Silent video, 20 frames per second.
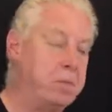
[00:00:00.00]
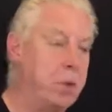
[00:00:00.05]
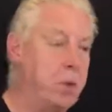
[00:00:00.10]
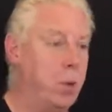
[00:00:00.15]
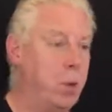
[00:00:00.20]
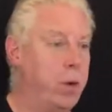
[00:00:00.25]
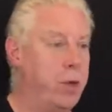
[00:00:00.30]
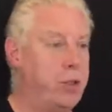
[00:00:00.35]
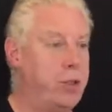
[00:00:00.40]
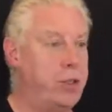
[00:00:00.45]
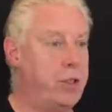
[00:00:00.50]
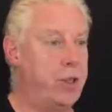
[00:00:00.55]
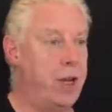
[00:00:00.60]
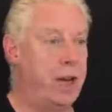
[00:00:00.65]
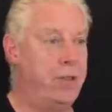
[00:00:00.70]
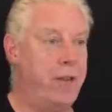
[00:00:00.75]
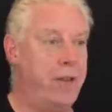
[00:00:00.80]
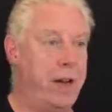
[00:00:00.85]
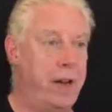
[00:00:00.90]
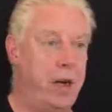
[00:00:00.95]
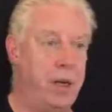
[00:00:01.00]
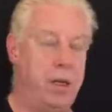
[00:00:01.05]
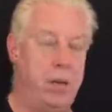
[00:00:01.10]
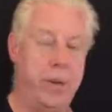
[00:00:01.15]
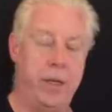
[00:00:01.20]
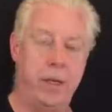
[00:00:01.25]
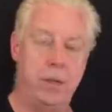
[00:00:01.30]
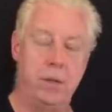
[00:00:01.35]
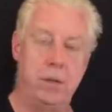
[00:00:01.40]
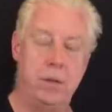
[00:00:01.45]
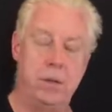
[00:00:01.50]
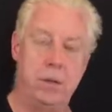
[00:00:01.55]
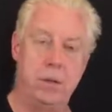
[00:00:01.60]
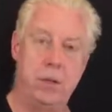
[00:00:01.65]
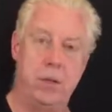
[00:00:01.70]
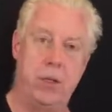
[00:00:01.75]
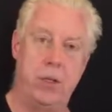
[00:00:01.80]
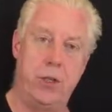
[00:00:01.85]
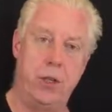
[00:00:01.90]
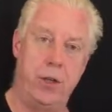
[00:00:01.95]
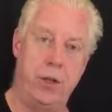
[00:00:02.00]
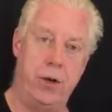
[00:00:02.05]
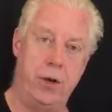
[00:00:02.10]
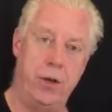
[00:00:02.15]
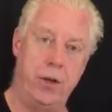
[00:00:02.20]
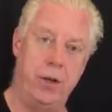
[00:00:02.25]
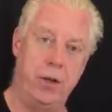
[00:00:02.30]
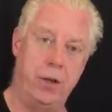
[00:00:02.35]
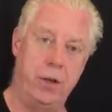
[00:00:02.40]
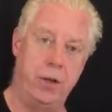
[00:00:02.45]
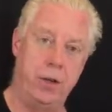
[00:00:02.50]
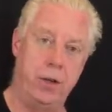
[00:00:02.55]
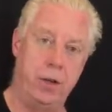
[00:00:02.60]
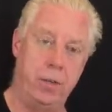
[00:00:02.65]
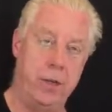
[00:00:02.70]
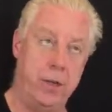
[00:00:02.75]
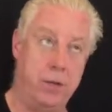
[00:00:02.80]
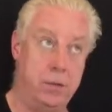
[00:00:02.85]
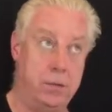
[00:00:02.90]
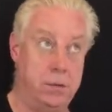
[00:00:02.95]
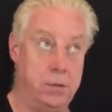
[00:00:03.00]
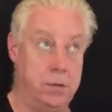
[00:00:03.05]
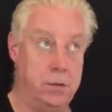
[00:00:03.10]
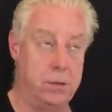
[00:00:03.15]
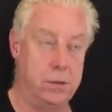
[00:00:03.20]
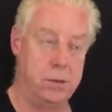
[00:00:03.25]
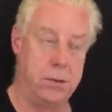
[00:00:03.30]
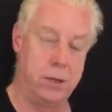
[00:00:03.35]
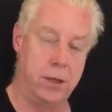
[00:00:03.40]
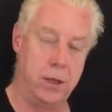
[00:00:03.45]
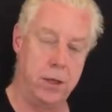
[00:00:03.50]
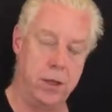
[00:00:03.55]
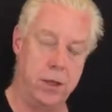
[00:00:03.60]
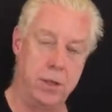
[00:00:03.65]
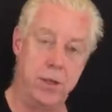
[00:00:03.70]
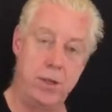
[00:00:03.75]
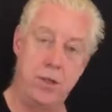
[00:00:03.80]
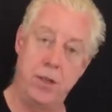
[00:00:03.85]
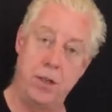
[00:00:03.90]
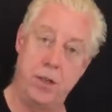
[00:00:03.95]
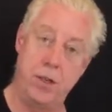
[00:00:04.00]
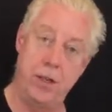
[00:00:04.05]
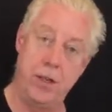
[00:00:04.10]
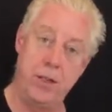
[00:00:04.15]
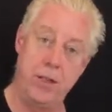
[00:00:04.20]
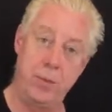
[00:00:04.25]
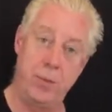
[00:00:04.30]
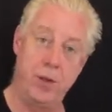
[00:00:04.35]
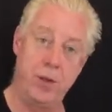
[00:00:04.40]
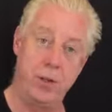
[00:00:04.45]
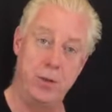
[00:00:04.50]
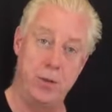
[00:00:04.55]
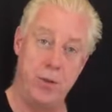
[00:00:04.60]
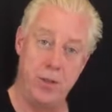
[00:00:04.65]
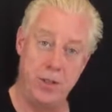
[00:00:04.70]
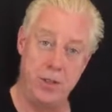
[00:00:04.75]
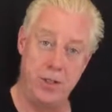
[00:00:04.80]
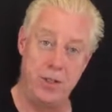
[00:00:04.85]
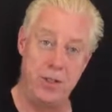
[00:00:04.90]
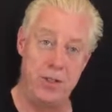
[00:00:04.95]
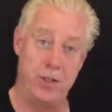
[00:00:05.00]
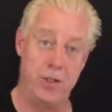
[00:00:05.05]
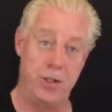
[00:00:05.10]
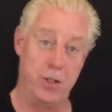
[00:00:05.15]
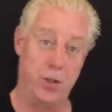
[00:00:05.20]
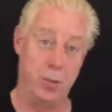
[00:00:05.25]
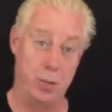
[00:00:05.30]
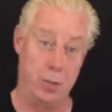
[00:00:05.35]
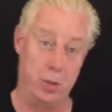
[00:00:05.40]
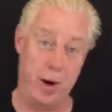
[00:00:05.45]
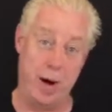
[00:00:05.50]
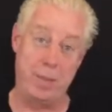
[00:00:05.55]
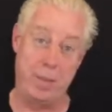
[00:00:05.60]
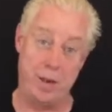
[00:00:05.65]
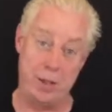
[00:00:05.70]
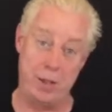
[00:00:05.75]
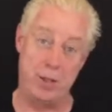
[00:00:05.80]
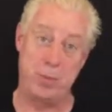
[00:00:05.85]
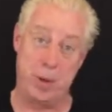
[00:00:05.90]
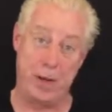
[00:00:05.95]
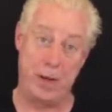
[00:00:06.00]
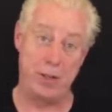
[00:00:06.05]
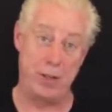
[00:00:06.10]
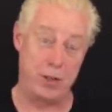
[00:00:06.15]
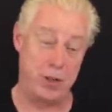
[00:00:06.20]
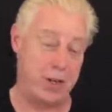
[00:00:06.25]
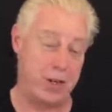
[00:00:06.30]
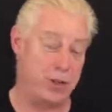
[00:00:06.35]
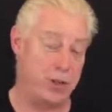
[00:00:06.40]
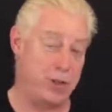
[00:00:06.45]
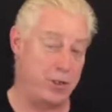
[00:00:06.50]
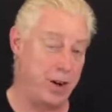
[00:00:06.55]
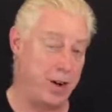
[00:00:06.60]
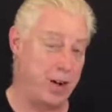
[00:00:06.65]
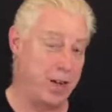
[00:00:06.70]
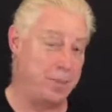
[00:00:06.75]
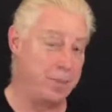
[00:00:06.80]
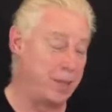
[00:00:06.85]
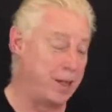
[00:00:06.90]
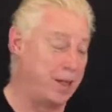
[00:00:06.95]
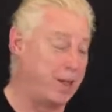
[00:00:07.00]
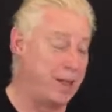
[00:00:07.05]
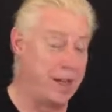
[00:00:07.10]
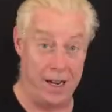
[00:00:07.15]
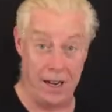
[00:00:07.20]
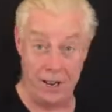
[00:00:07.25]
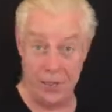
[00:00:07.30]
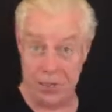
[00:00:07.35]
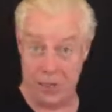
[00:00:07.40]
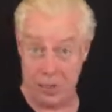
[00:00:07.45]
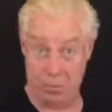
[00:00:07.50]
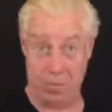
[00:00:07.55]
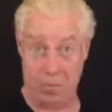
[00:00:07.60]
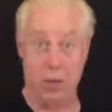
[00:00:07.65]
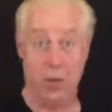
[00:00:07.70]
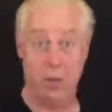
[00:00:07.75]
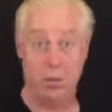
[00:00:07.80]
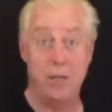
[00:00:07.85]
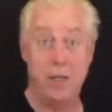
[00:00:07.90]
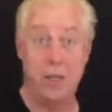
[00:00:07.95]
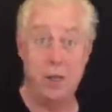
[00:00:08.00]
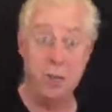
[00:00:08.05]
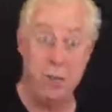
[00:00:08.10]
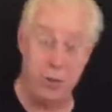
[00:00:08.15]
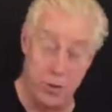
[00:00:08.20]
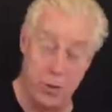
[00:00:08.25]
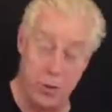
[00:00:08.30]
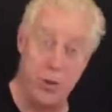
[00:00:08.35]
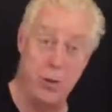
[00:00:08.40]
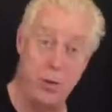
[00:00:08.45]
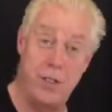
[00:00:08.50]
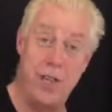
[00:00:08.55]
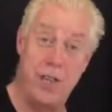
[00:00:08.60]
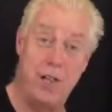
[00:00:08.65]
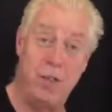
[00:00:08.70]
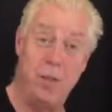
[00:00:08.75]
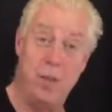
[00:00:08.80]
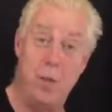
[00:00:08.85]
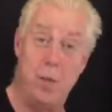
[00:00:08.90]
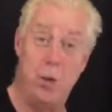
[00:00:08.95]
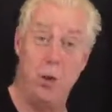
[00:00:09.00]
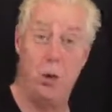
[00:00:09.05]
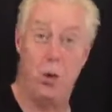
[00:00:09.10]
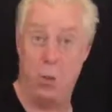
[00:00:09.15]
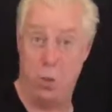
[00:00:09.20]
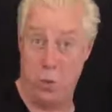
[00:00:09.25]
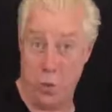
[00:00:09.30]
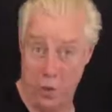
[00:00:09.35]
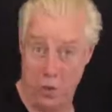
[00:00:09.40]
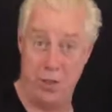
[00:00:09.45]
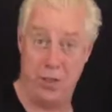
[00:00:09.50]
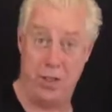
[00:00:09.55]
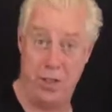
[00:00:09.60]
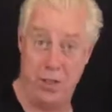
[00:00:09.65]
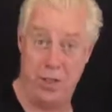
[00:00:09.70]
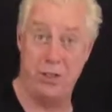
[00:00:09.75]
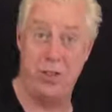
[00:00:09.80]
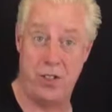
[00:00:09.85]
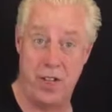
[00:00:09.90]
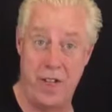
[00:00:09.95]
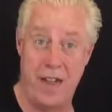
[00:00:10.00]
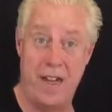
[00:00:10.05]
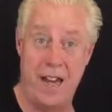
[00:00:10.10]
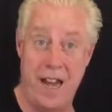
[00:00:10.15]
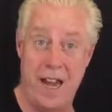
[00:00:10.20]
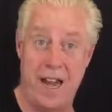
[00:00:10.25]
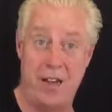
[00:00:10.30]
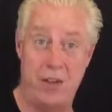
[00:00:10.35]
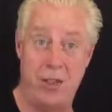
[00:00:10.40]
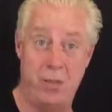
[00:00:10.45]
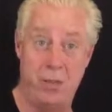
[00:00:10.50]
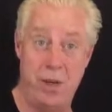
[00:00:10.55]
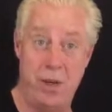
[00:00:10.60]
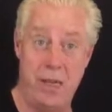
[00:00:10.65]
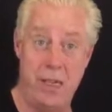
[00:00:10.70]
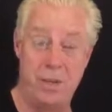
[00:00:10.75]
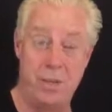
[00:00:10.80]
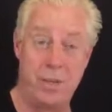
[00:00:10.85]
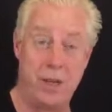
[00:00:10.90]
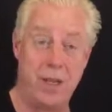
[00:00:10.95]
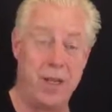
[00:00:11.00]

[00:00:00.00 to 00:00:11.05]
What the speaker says: which I found a little bit curious and a little bit concerning, to be honest with you, since she's done Master Prac and Trainers training. And I said, well, do tell me more. What does taking action mean?